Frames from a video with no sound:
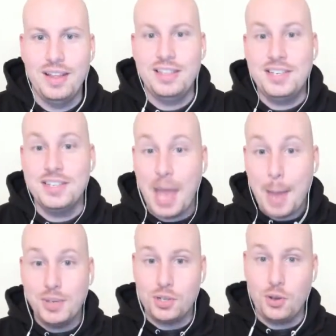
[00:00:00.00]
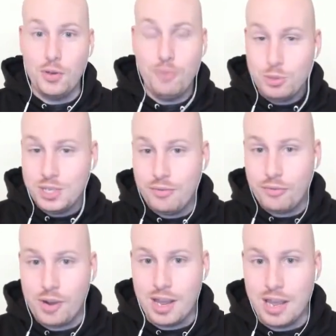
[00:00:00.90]
This is episode
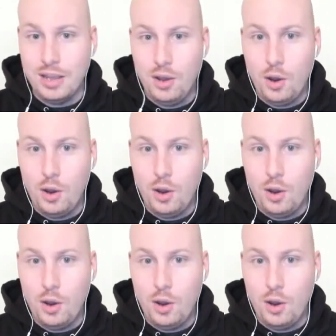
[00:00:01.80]
43